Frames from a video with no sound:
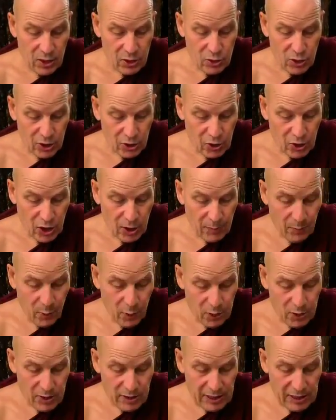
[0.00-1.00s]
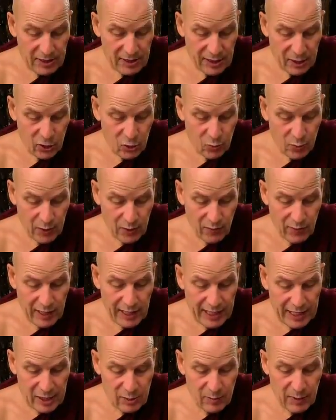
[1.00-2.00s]
Such a person is said to be
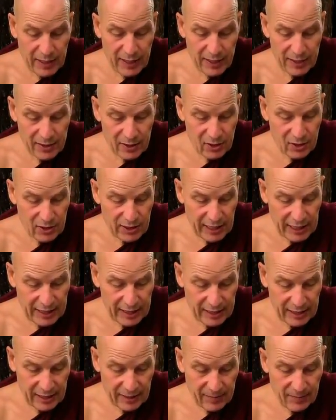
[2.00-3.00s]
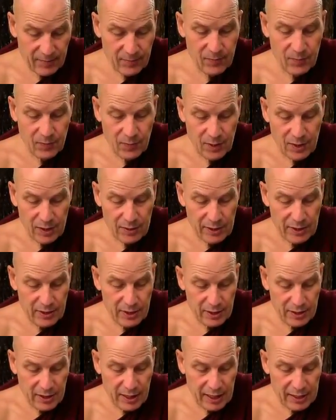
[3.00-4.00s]
released by understanding.
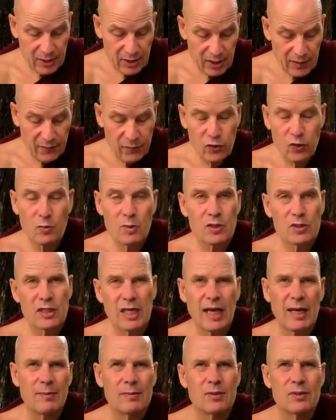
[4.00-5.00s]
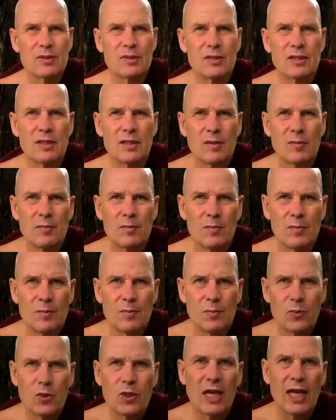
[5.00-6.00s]
Designation of human types.
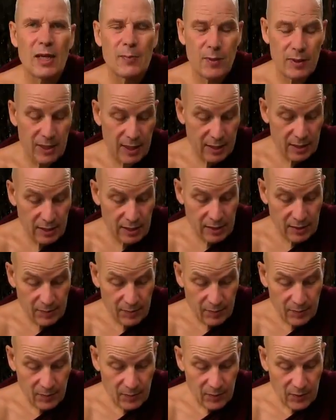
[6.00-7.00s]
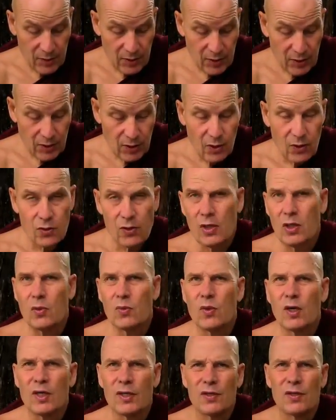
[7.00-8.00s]
Puggalapannatti
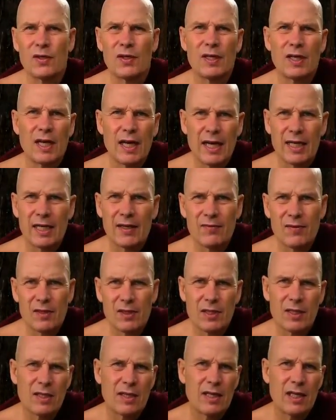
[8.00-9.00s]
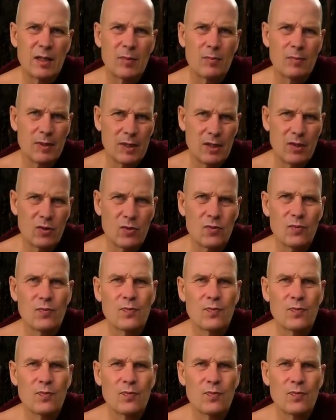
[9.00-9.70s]
31. I'll give the link below.